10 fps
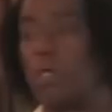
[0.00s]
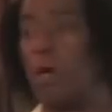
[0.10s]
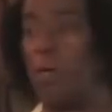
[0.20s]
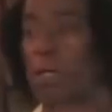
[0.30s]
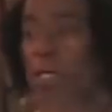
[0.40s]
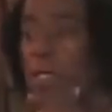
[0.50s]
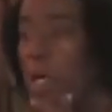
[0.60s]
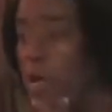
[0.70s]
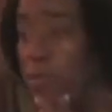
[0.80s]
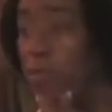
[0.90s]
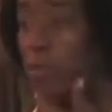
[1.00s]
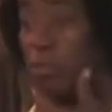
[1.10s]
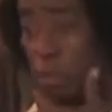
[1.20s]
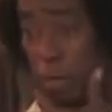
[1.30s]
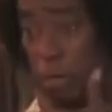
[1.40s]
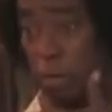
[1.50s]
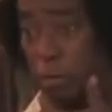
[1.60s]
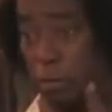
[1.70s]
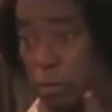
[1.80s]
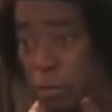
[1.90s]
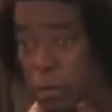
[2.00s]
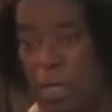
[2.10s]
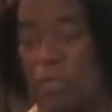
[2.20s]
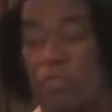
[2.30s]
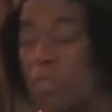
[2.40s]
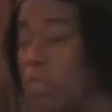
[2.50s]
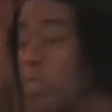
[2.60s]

go in an Oxford dictionary, and this is